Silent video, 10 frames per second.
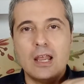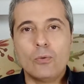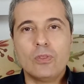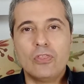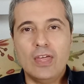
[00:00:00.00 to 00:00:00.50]

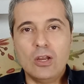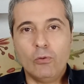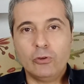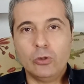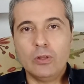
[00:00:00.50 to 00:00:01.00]
Now, the
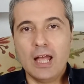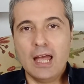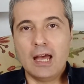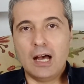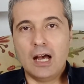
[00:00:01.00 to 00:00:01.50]
novel
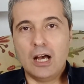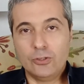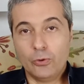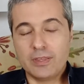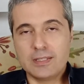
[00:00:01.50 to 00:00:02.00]
uh,
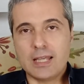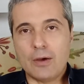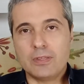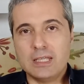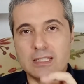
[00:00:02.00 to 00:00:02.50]
North and
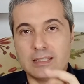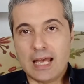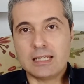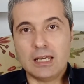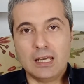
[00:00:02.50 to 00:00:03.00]
South is
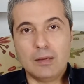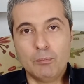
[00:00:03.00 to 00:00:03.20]
set